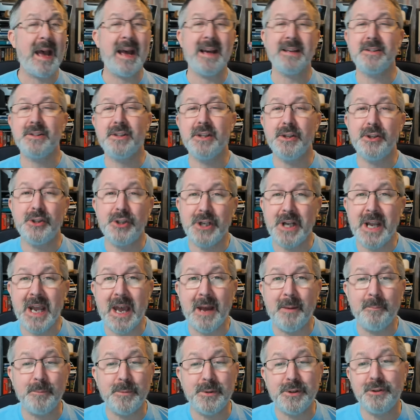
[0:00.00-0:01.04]
as the
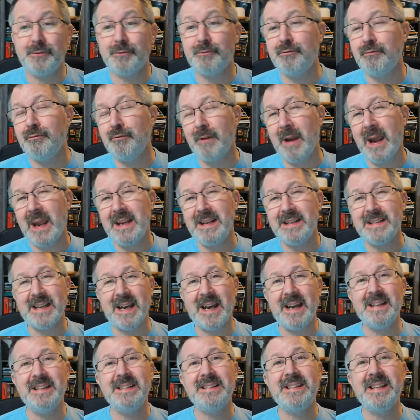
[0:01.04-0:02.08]
GM, to create
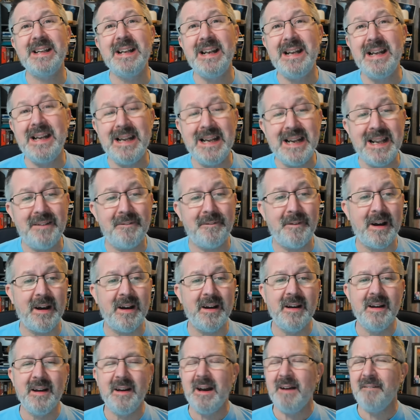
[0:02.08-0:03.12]
and
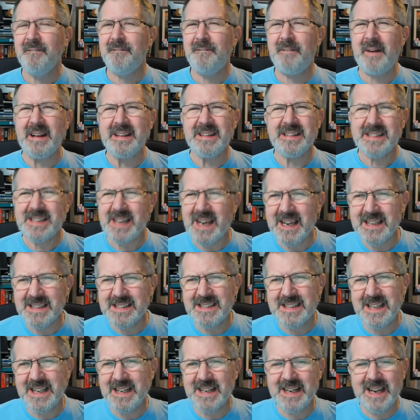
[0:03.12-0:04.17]
deliver
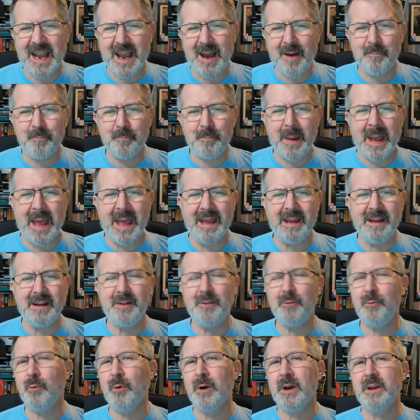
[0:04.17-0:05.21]
fantastic
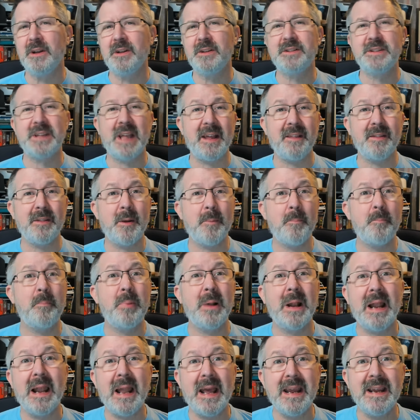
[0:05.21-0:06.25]
campaign worlds that the
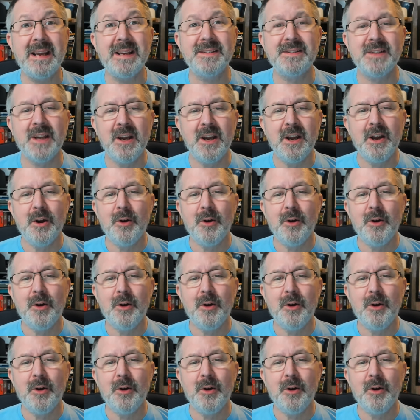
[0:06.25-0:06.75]
players